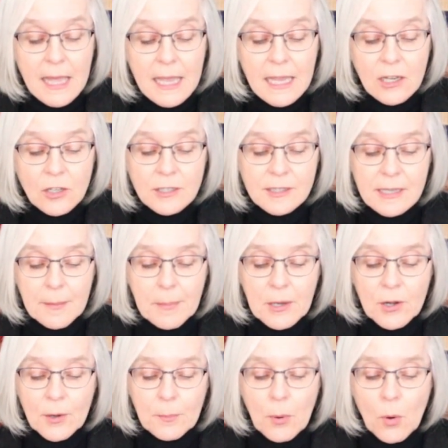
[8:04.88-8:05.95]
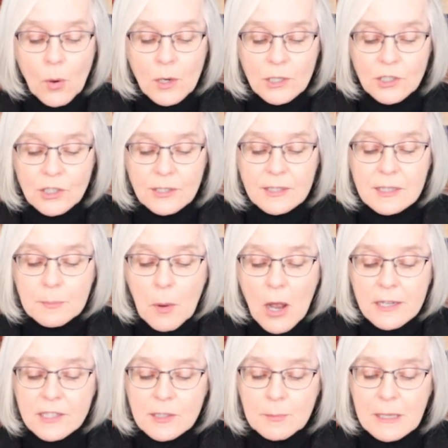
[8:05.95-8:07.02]
He looks up at our porch and
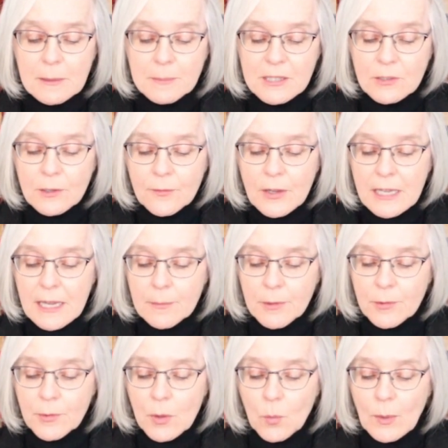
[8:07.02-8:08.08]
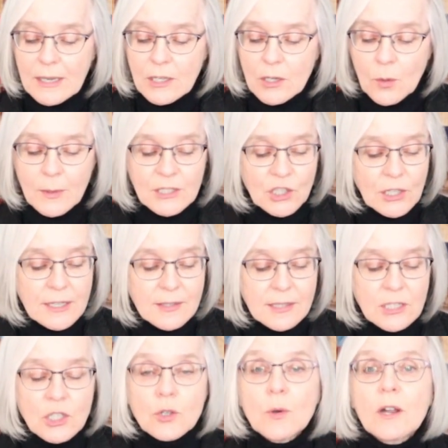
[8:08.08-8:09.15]
spots me observing him through the window
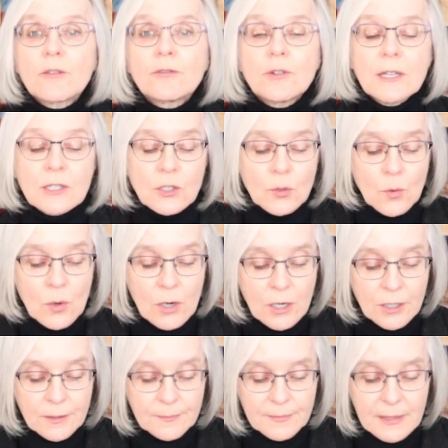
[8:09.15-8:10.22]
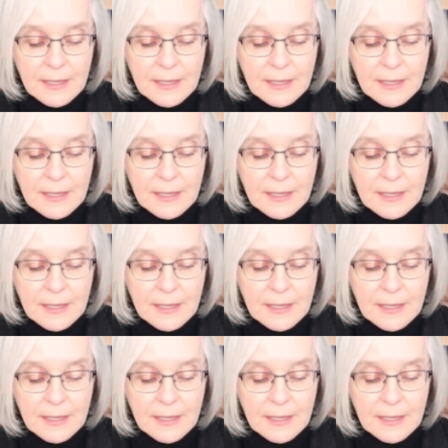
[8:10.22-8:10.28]
adjacent to our front door.